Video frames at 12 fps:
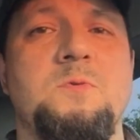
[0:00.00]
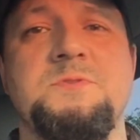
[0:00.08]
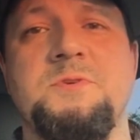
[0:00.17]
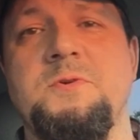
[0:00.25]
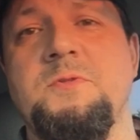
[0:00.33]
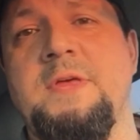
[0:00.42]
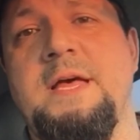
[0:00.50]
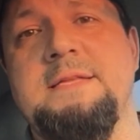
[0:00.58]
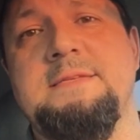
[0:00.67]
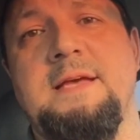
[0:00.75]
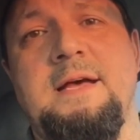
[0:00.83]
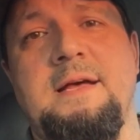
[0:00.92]
holster
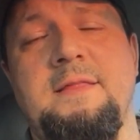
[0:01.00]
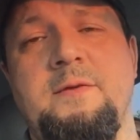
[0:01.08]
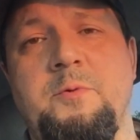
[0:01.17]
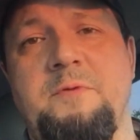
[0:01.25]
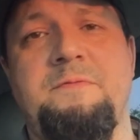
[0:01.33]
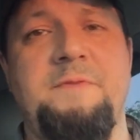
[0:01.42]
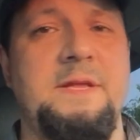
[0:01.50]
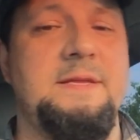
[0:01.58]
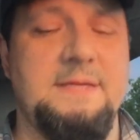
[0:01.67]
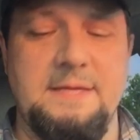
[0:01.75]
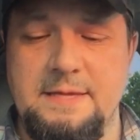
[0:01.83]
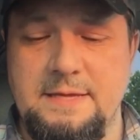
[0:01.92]
that would
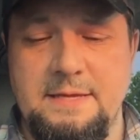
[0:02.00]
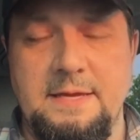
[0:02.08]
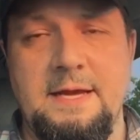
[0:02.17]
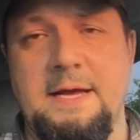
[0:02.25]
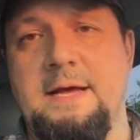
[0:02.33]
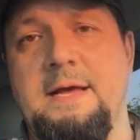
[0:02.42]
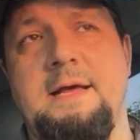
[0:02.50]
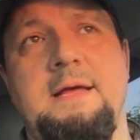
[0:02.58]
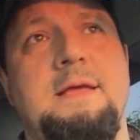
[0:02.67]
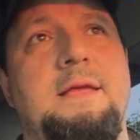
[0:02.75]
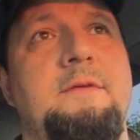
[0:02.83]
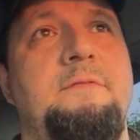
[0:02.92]
fit the